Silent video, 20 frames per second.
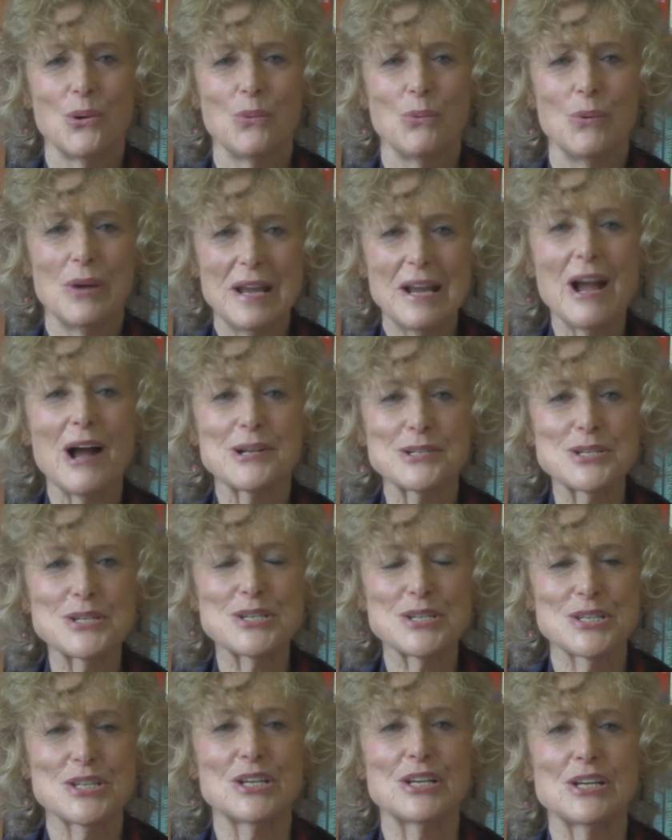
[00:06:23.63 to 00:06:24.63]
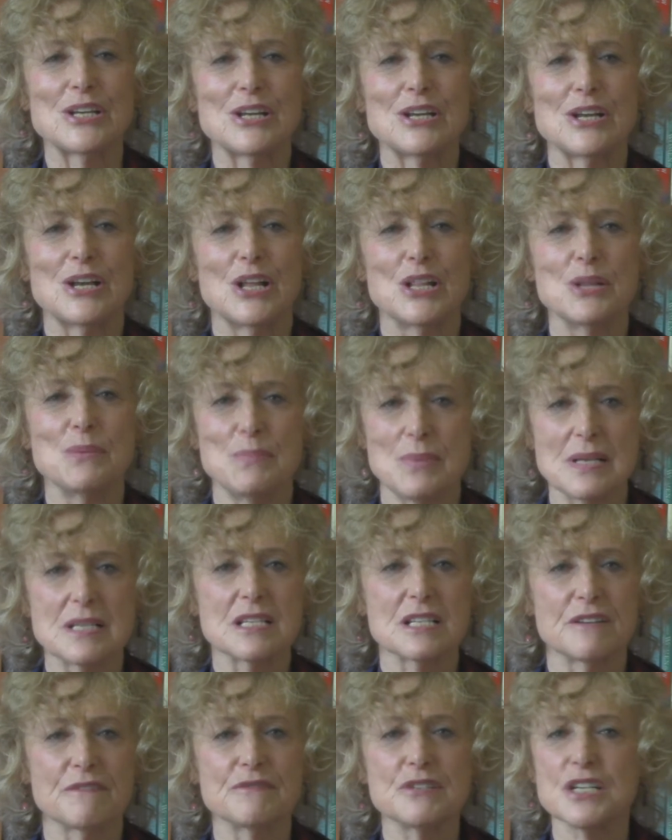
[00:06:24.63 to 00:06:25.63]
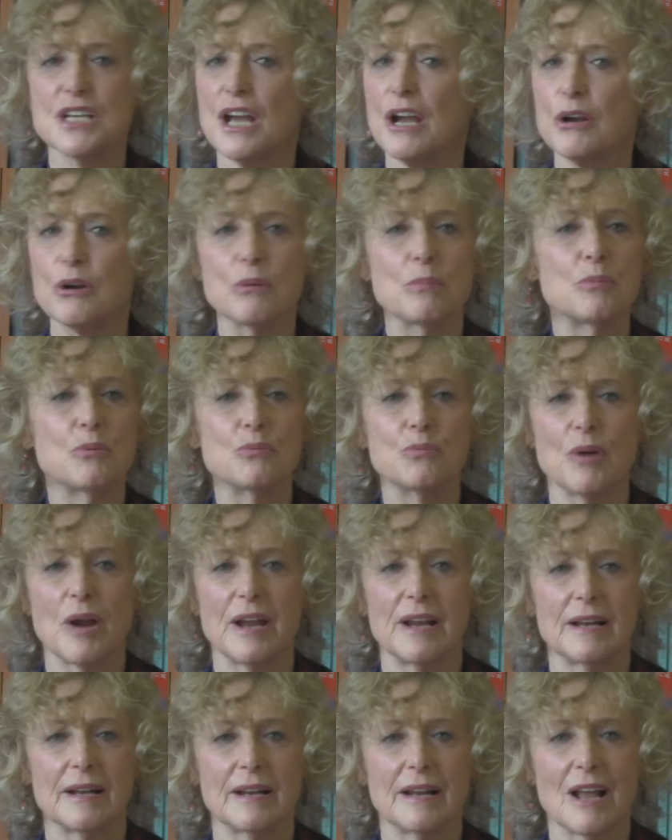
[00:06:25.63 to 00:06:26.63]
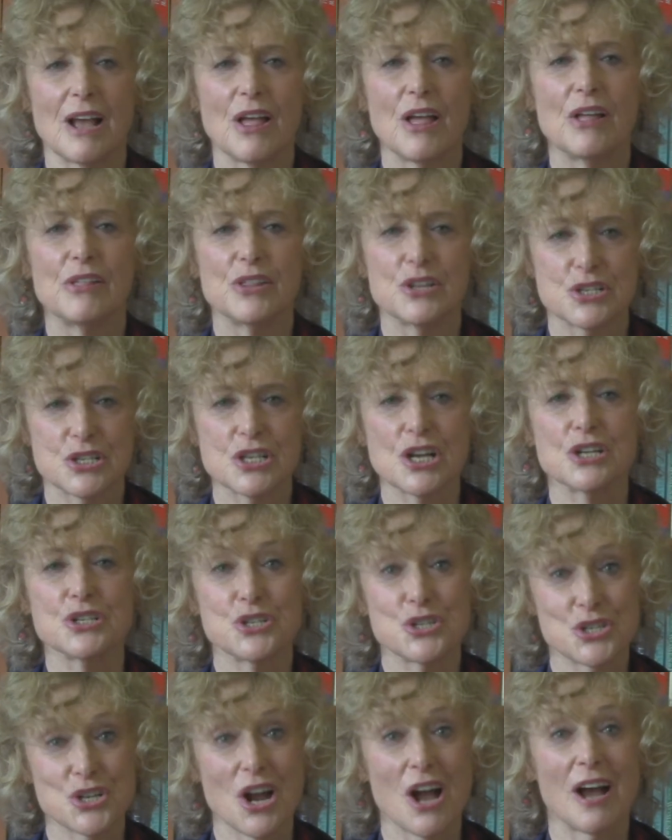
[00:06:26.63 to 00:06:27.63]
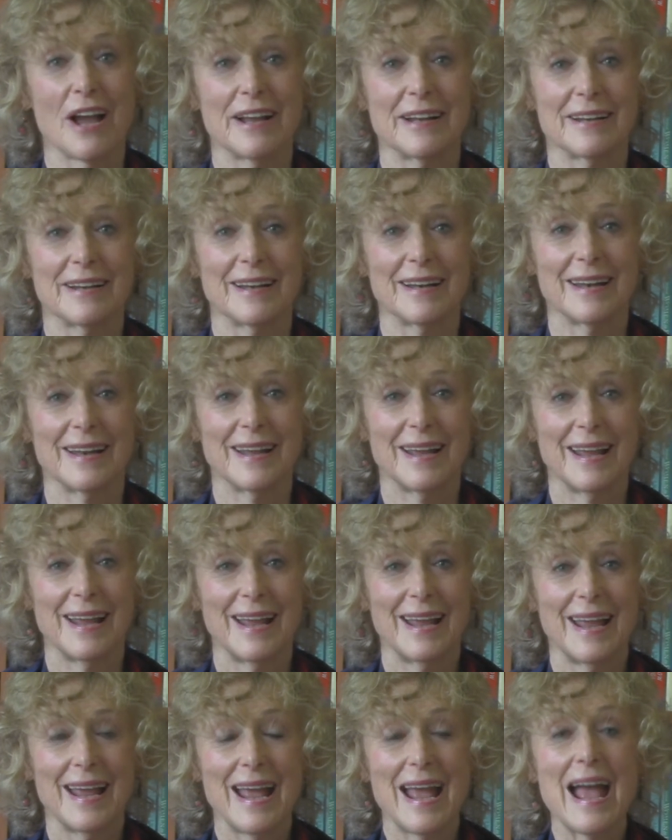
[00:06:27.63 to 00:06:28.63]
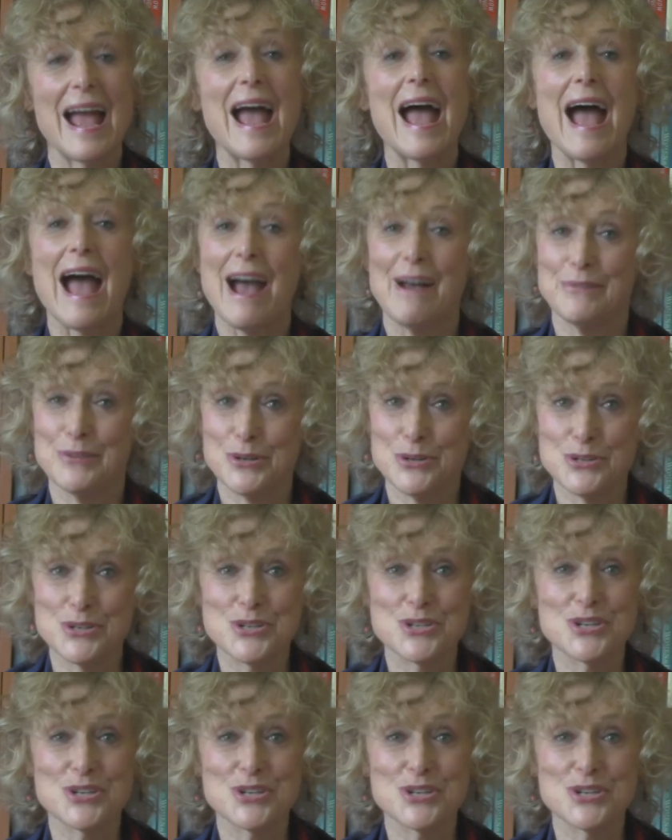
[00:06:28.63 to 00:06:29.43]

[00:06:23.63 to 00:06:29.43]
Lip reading: We got to see, in the midst of terrible rain, the sunshine. Have a good